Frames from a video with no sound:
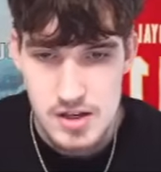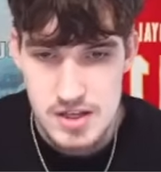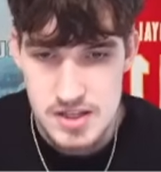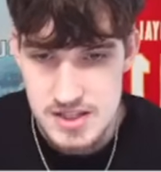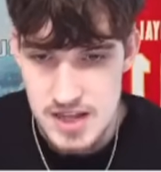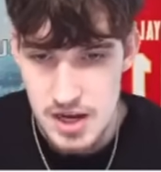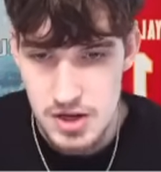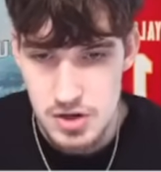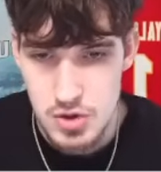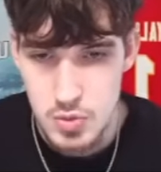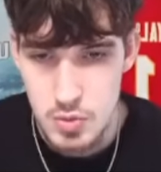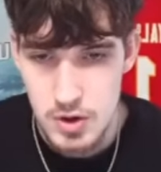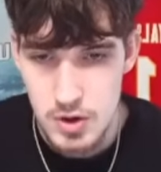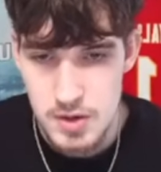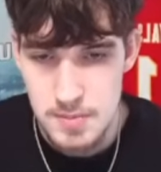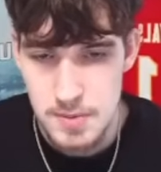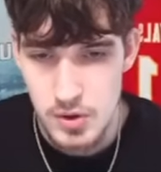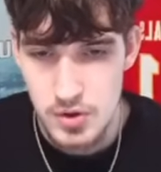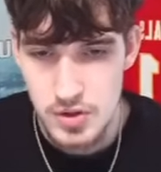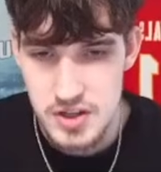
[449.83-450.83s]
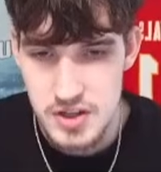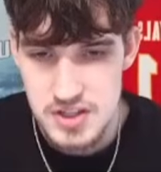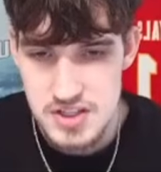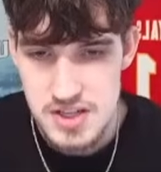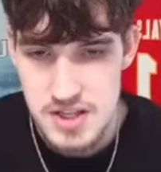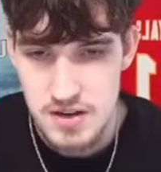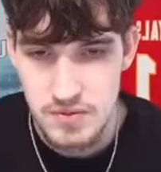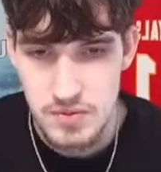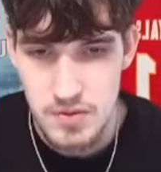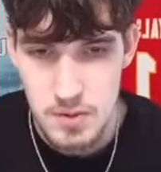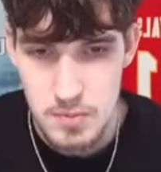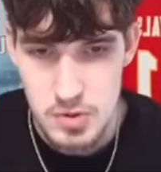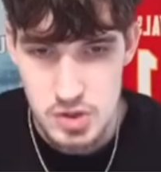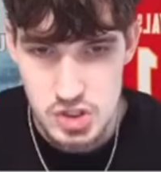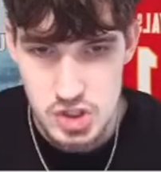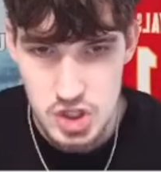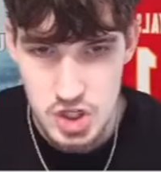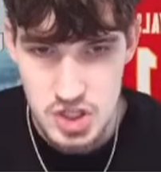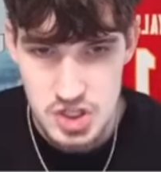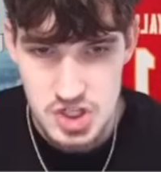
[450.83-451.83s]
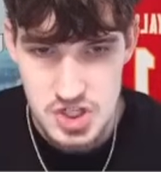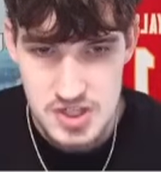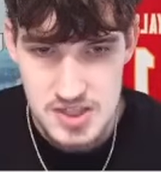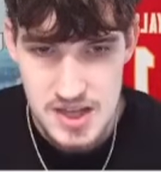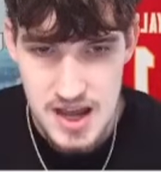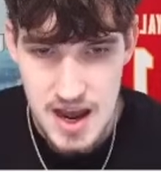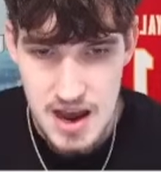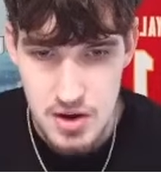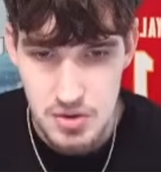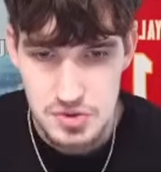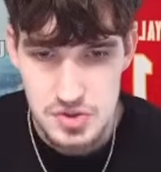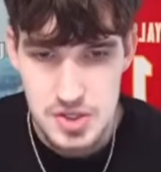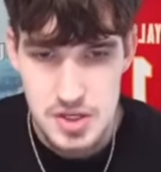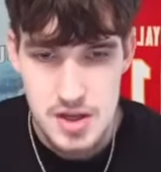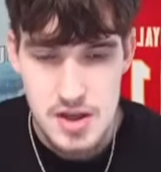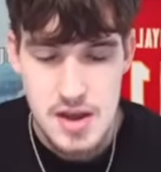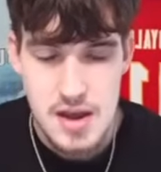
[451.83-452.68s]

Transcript: because I do want to build this thing from the trenches out.